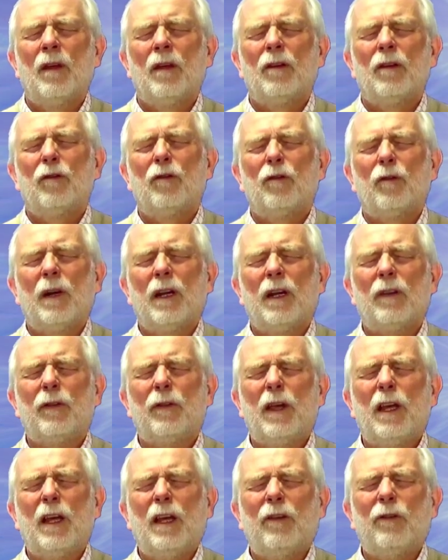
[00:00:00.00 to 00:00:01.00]
Drink
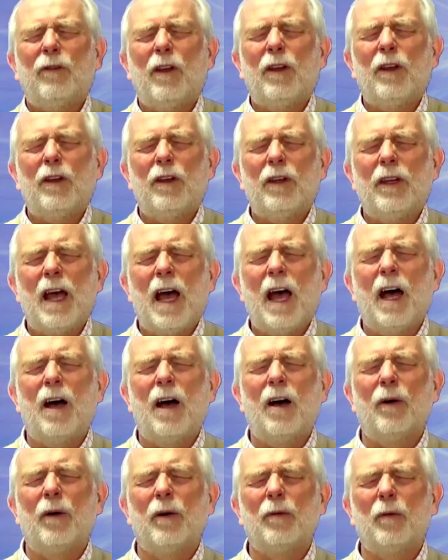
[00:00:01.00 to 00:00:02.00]
these in
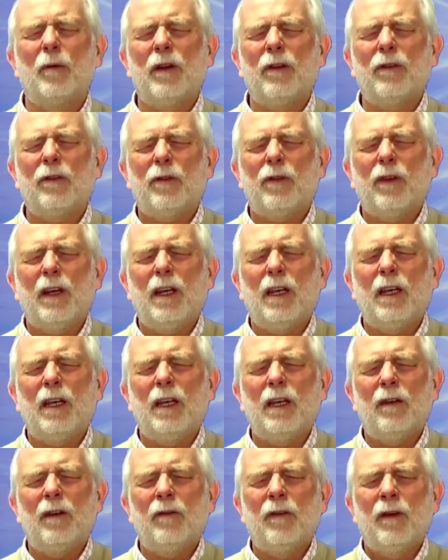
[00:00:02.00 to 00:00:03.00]
now and
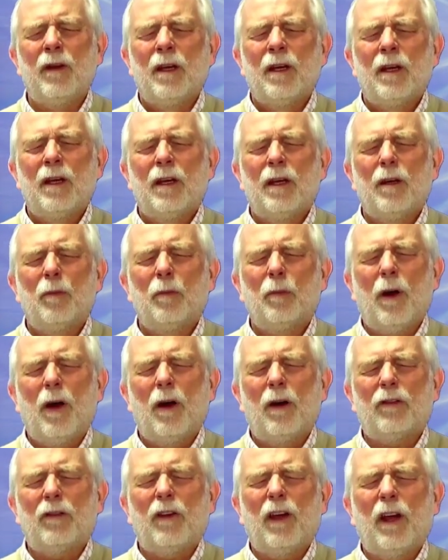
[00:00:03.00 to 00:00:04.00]
receive
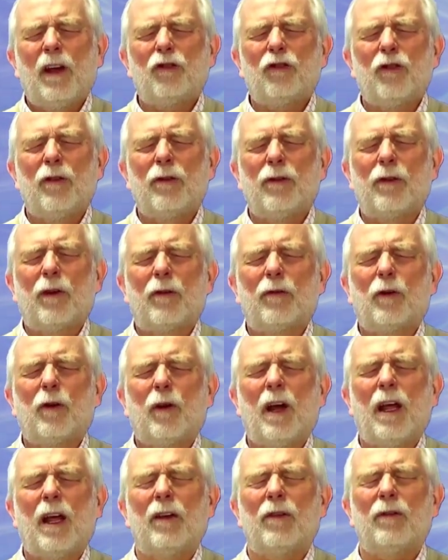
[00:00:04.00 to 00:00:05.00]
impartations of
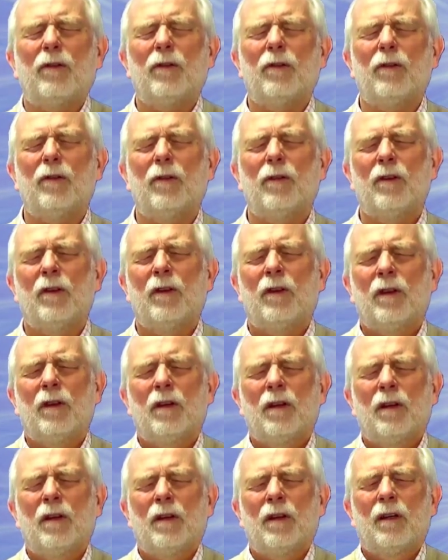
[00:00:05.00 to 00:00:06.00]
grace,
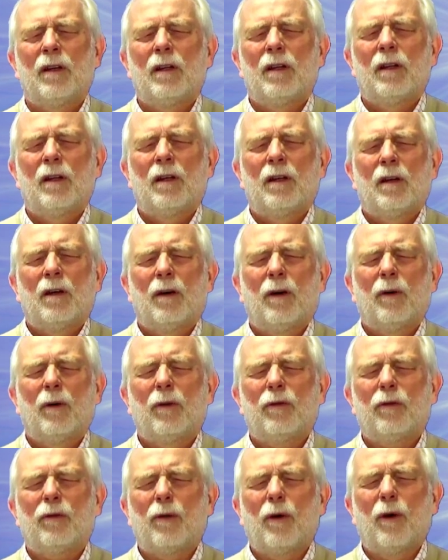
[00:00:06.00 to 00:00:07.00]
O
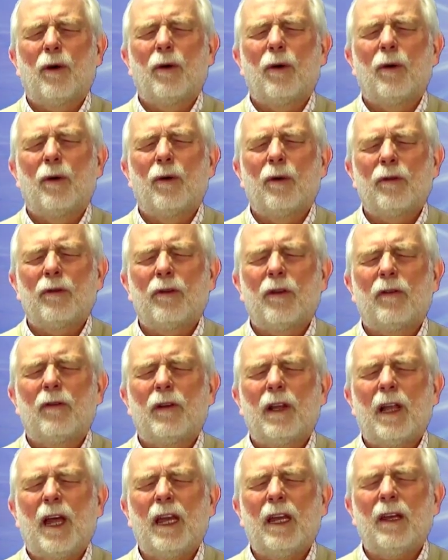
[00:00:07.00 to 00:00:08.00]
souls of
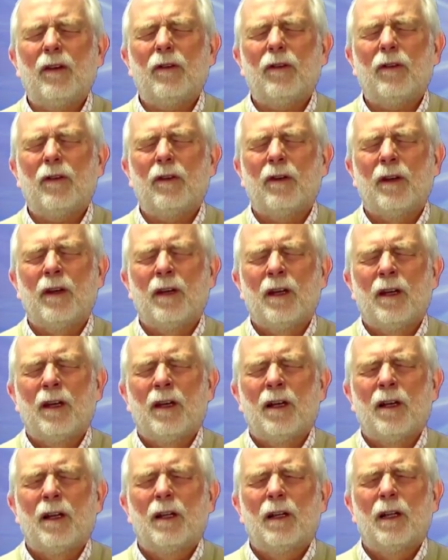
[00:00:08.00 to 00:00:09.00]
light,
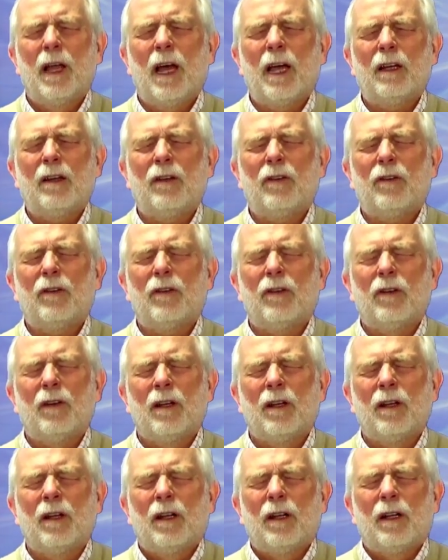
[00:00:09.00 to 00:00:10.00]
light,
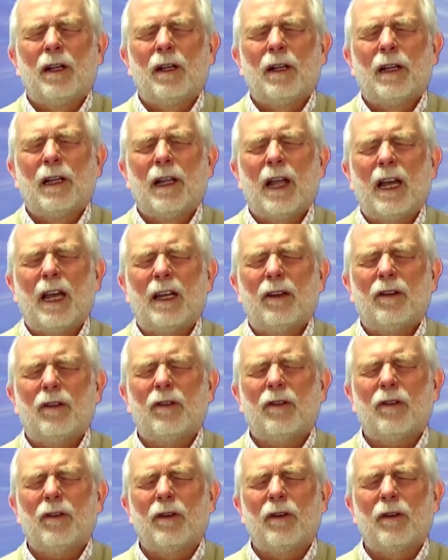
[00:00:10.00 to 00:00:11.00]

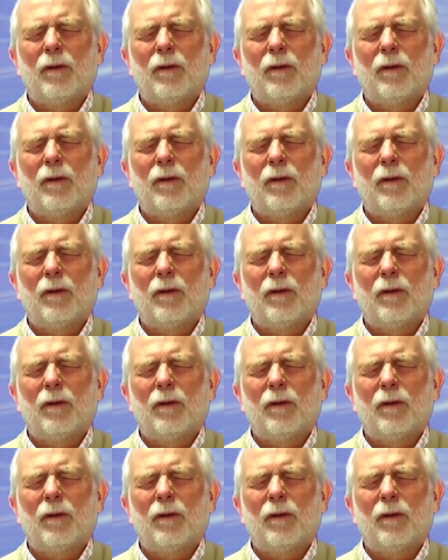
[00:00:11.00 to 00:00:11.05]
light.